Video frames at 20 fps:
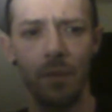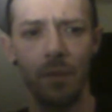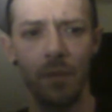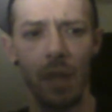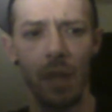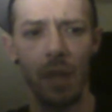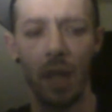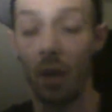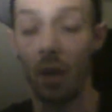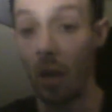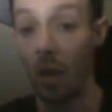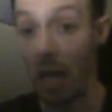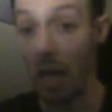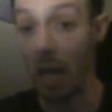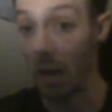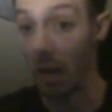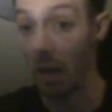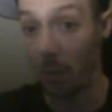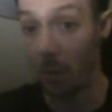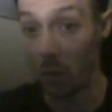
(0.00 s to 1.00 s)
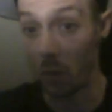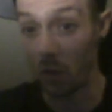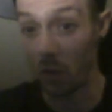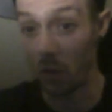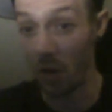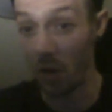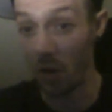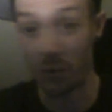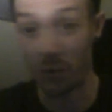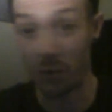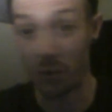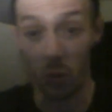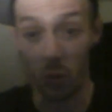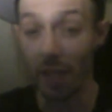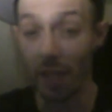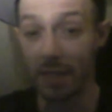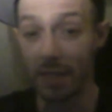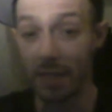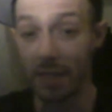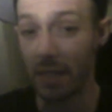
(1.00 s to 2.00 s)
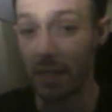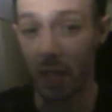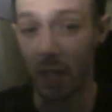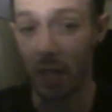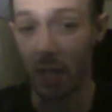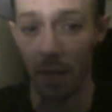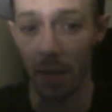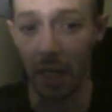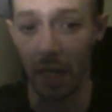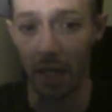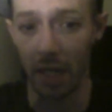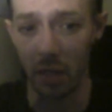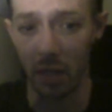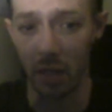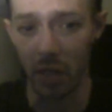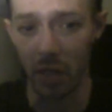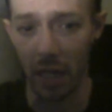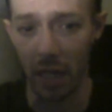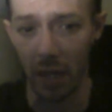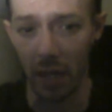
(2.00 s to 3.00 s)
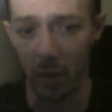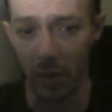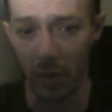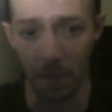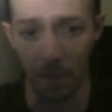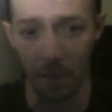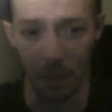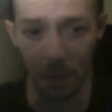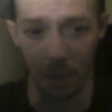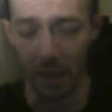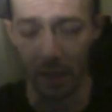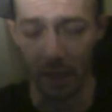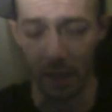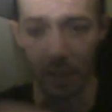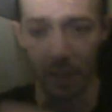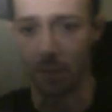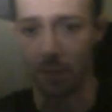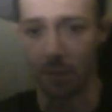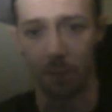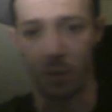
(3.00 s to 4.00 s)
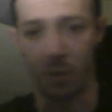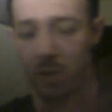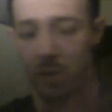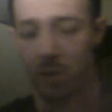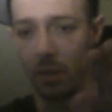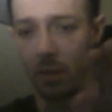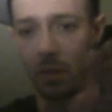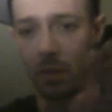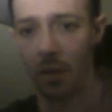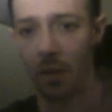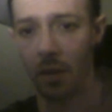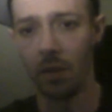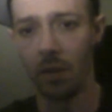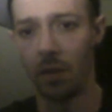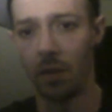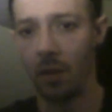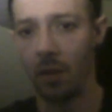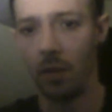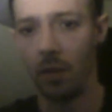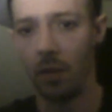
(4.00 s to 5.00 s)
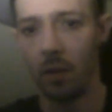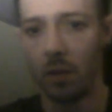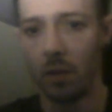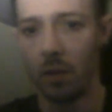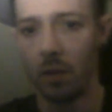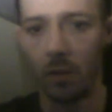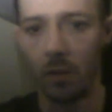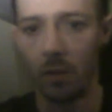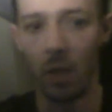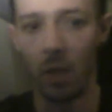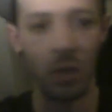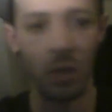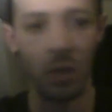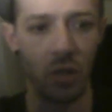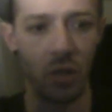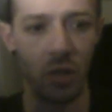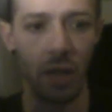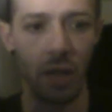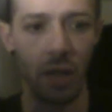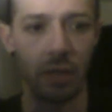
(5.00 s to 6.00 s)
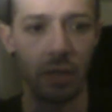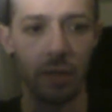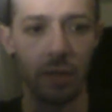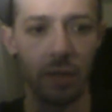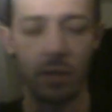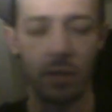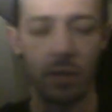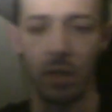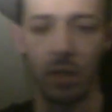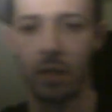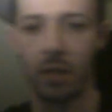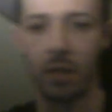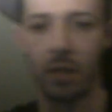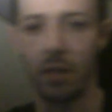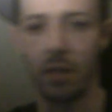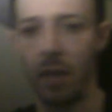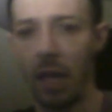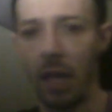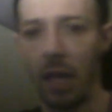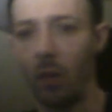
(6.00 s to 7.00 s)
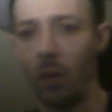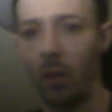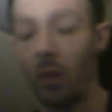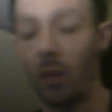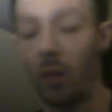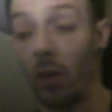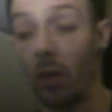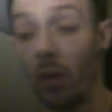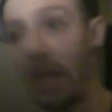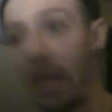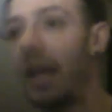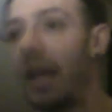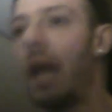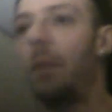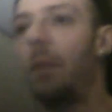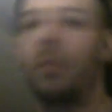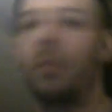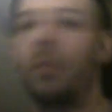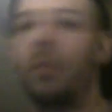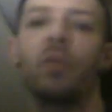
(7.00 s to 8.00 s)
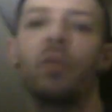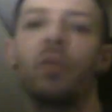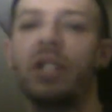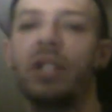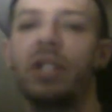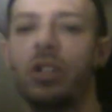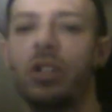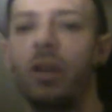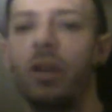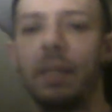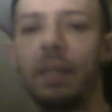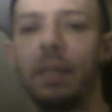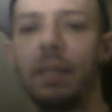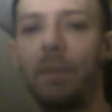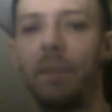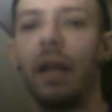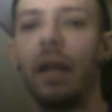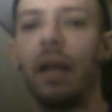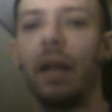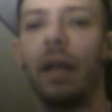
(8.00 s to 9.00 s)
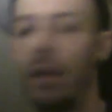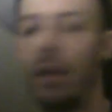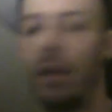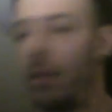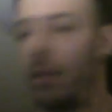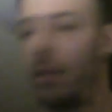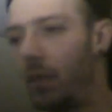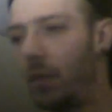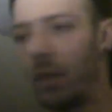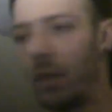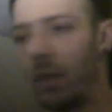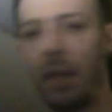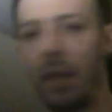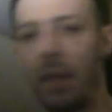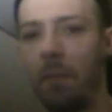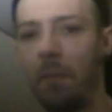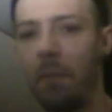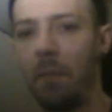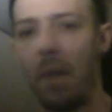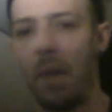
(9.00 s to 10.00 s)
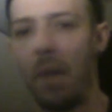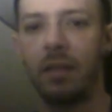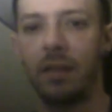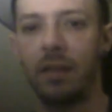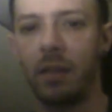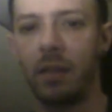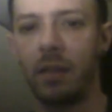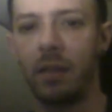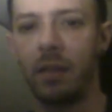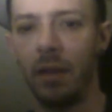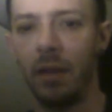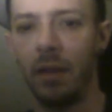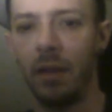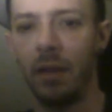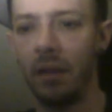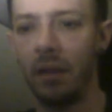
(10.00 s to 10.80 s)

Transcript: I don't know how he pulled it off. Twice they terminated his channel completely. Just no strikes. Just they gave him 3 strikes back like within minutes.